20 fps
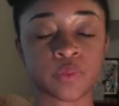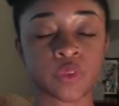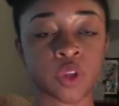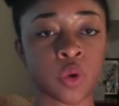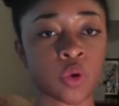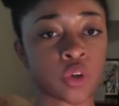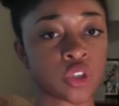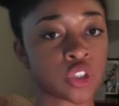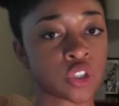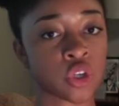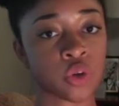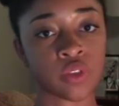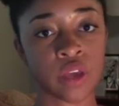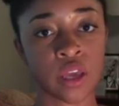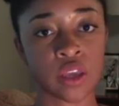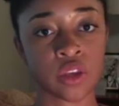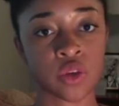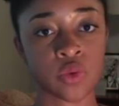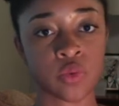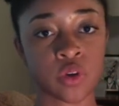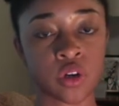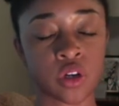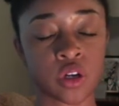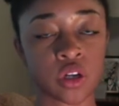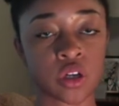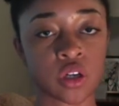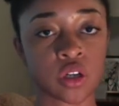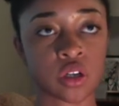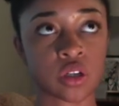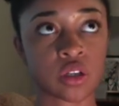or show that you
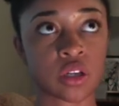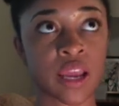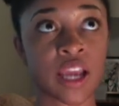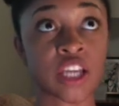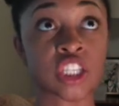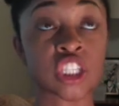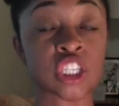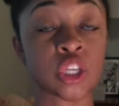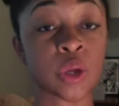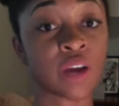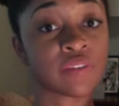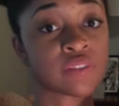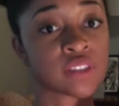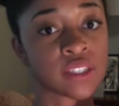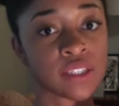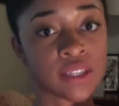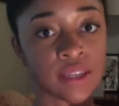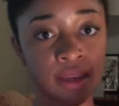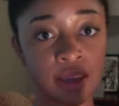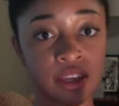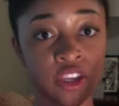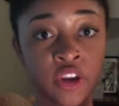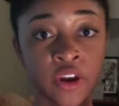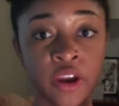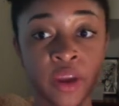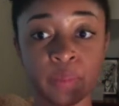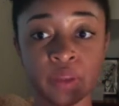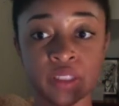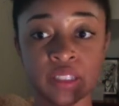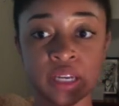were, actually you have to get your
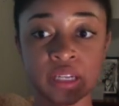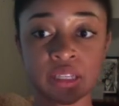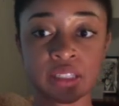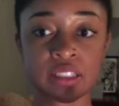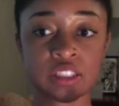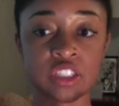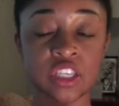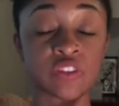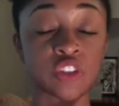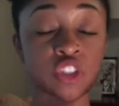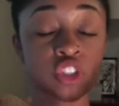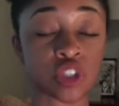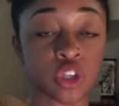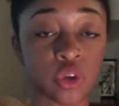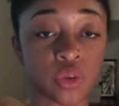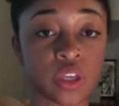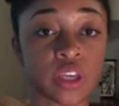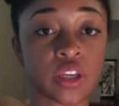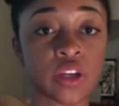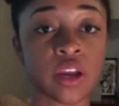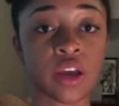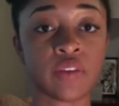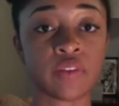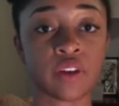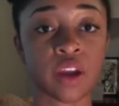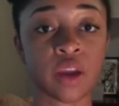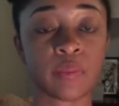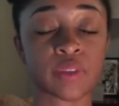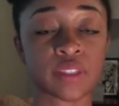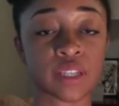hepatitis, you have to show that you have
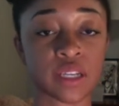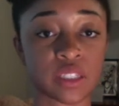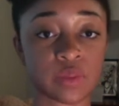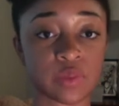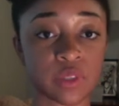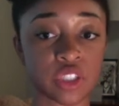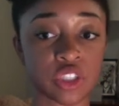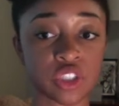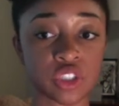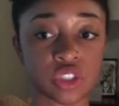your hepatitis B